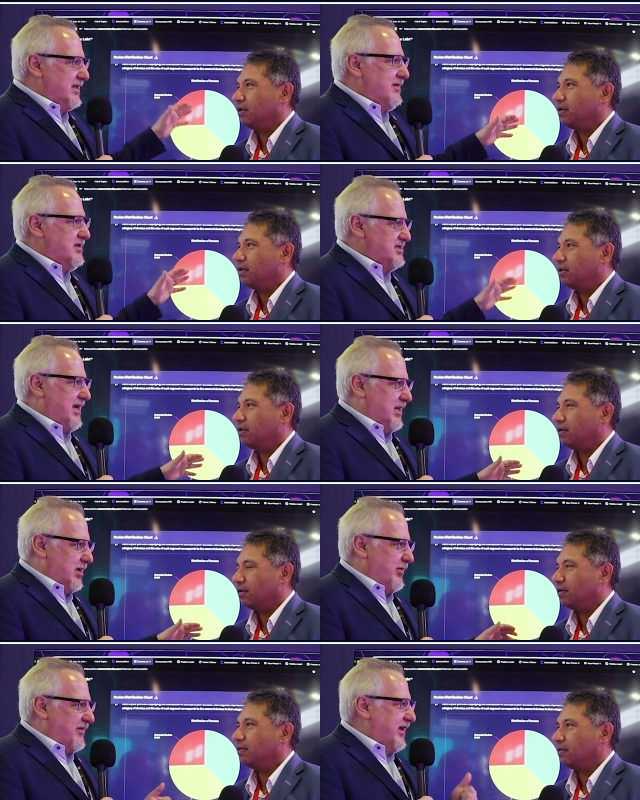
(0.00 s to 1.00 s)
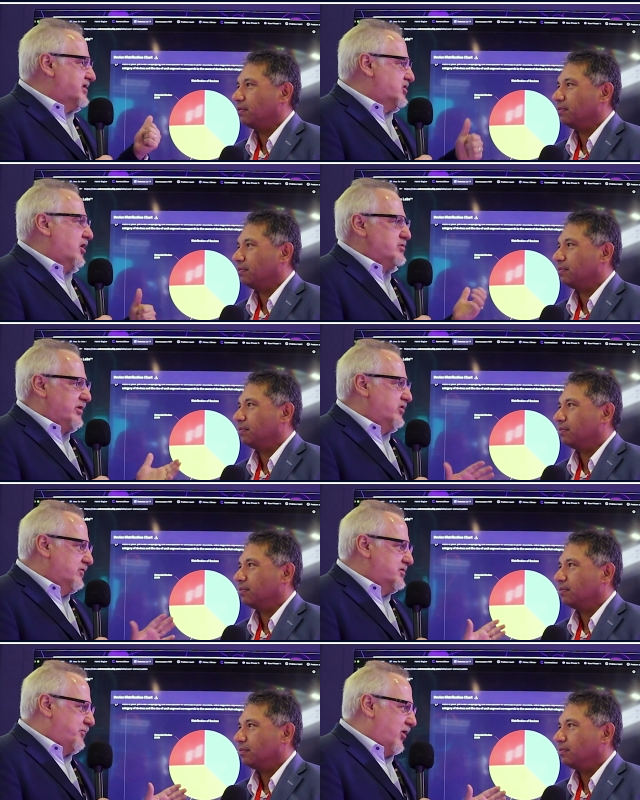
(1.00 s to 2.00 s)
Speaker 1: in the stadium, and I think it starts with two
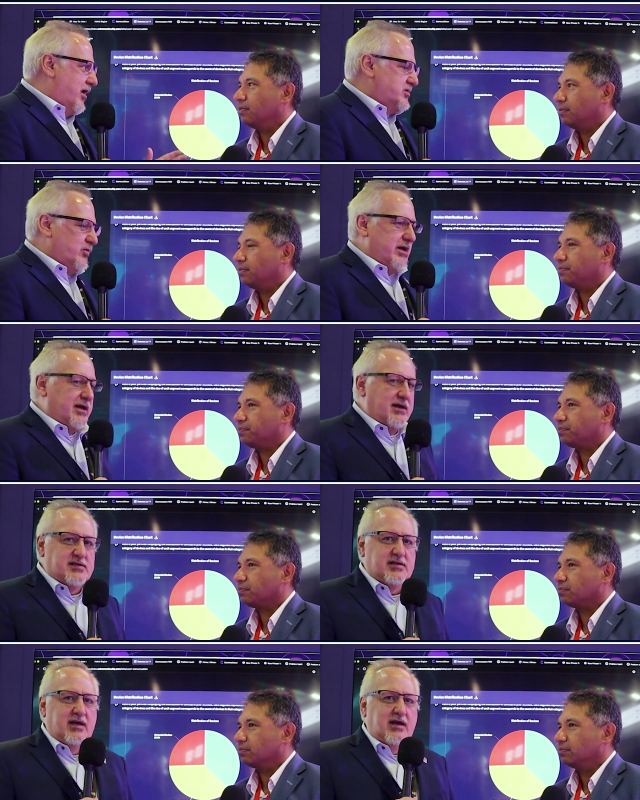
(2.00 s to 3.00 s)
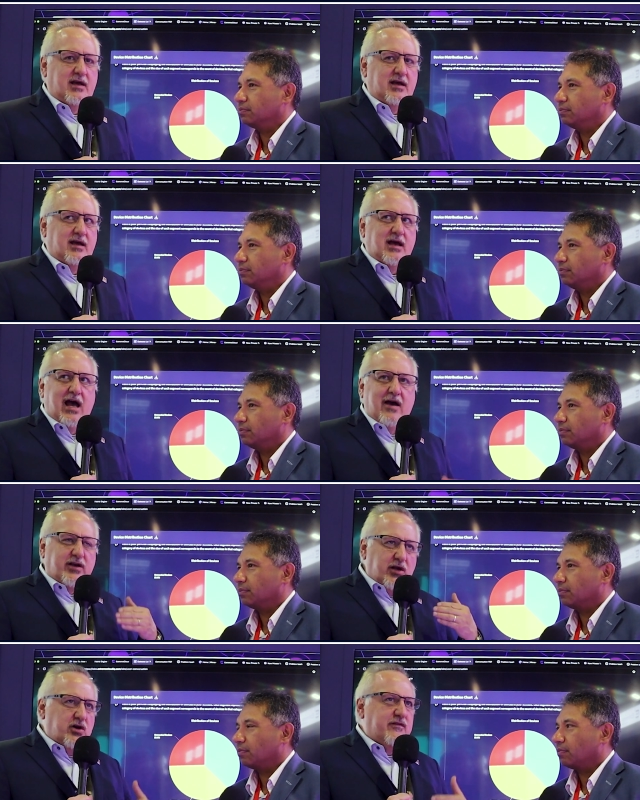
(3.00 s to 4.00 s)
parts. One is having
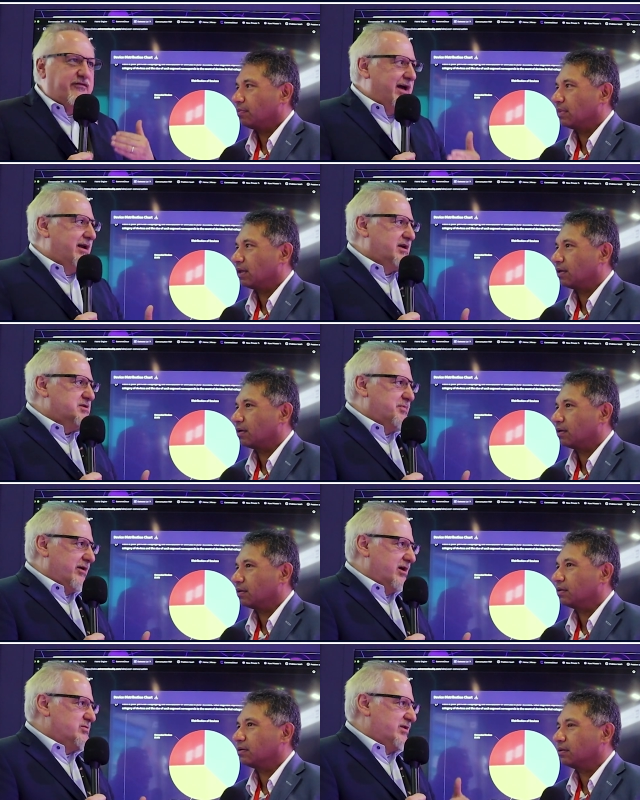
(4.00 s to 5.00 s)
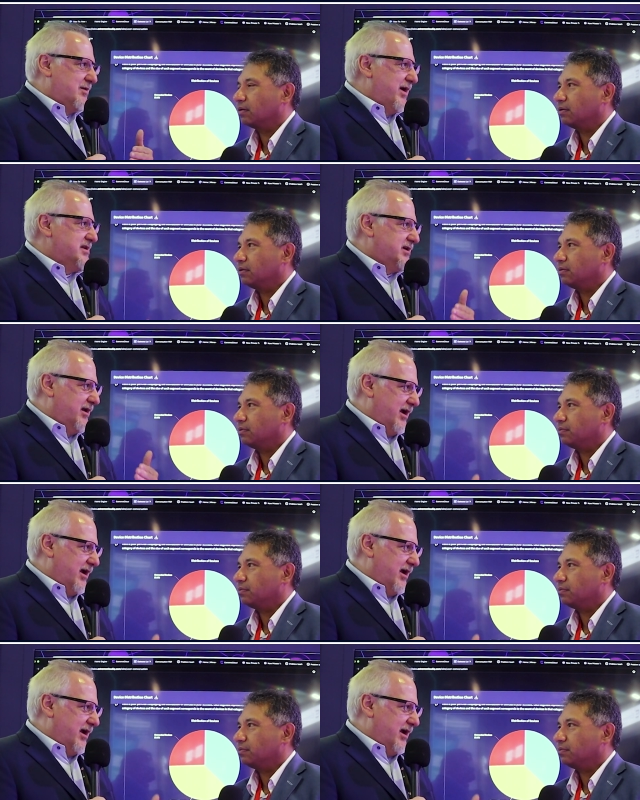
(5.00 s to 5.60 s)
a good fan experience with the best